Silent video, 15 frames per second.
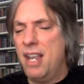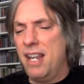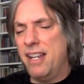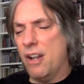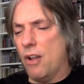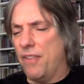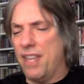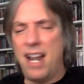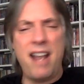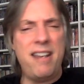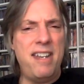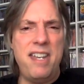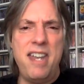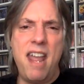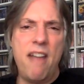you know, that I
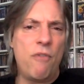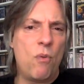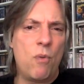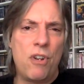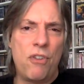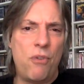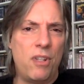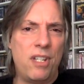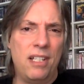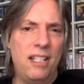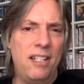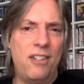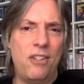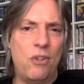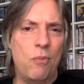never would have thought to
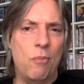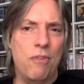listen to